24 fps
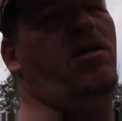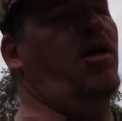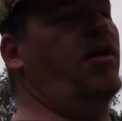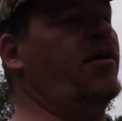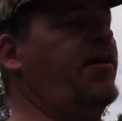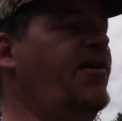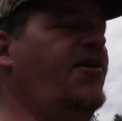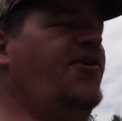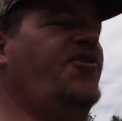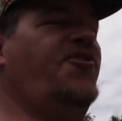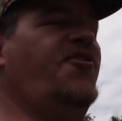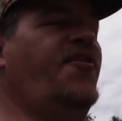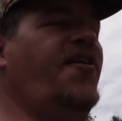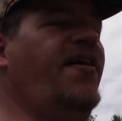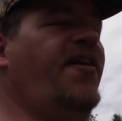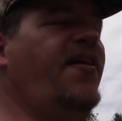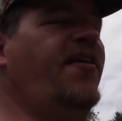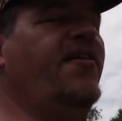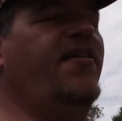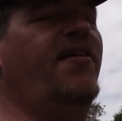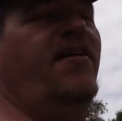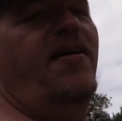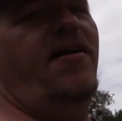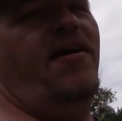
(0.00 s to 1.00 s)
not this
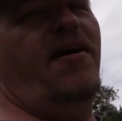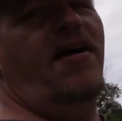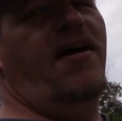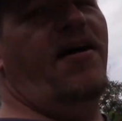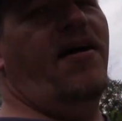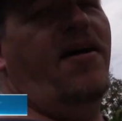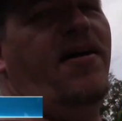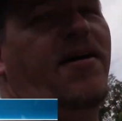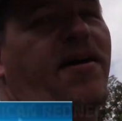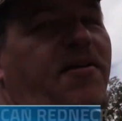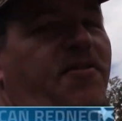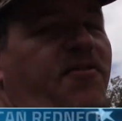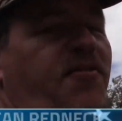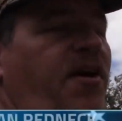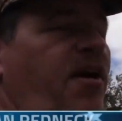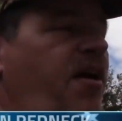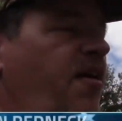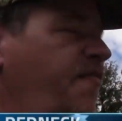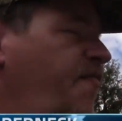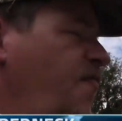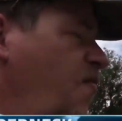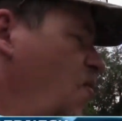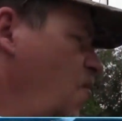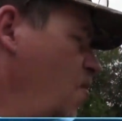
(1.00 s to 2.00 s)
trailer, uh, the
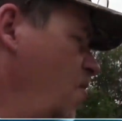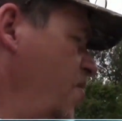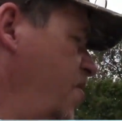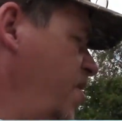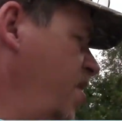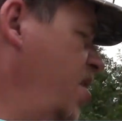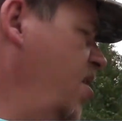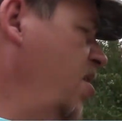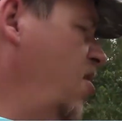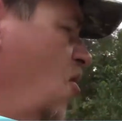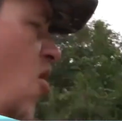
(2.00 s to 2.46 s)
trailer for the